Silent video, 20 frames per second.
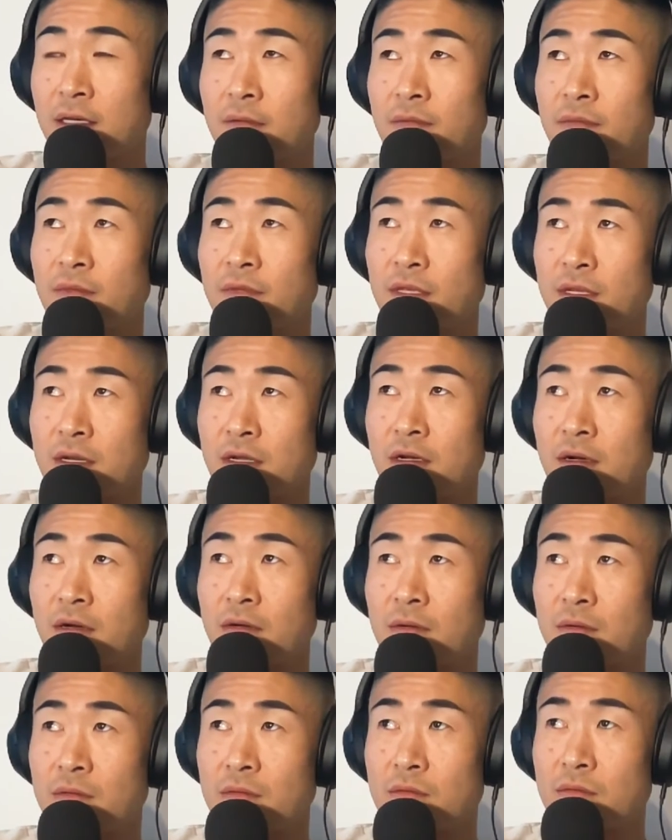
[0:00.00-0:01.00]
you
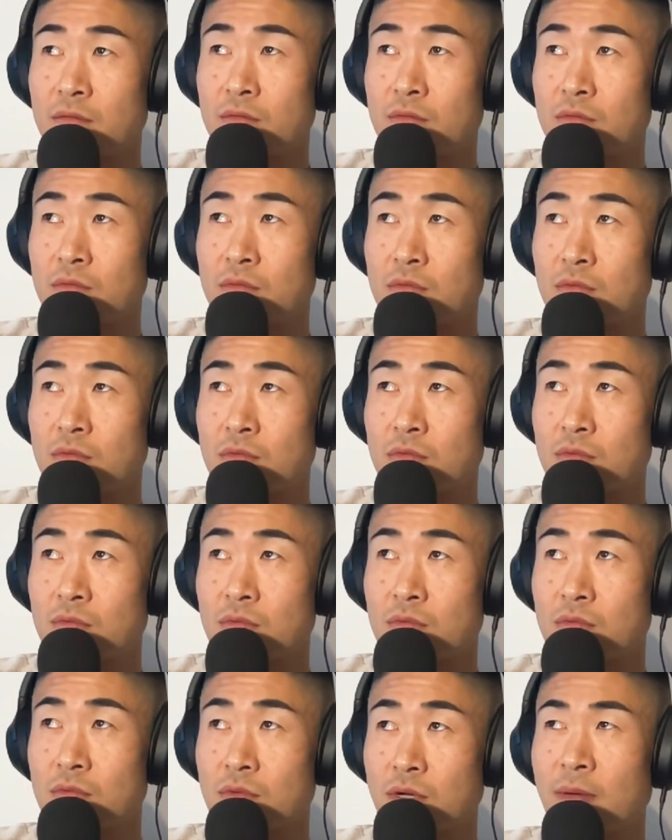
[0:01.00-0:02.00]
know,
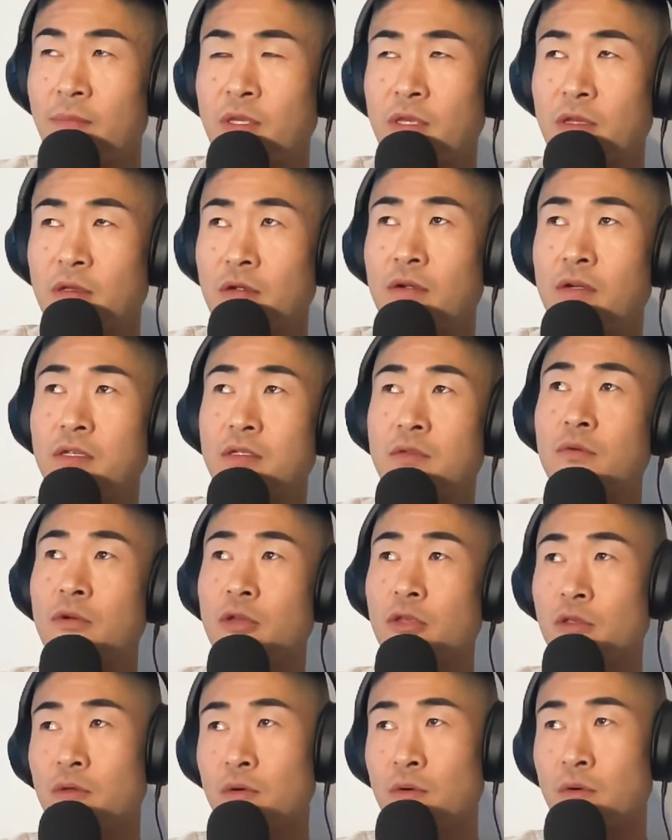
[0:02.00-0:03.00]
I'm curious
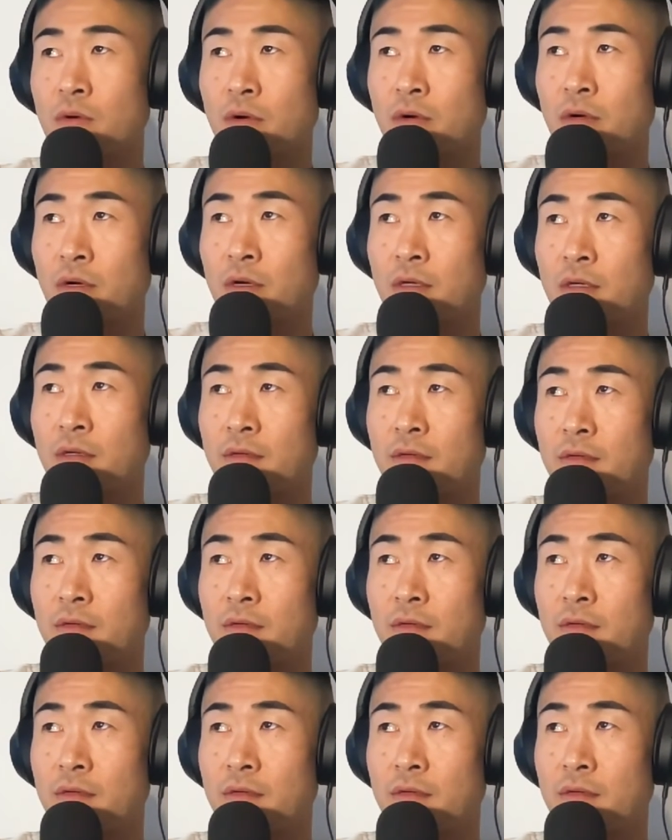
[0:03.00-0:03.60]
what your